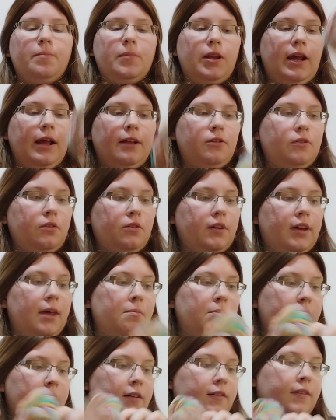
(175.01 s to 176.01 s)
but that's okay
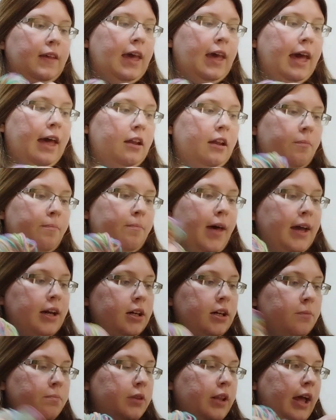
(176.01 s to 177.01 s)
because I had a
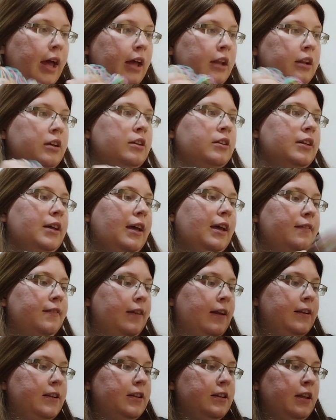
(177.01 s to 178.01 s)
backup plan in case
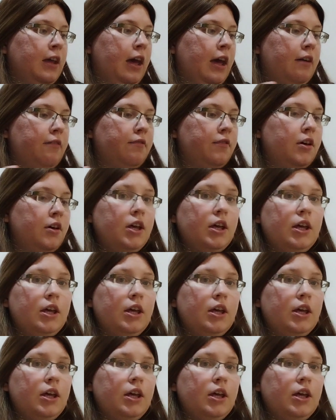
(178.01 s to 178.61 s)
I didn't have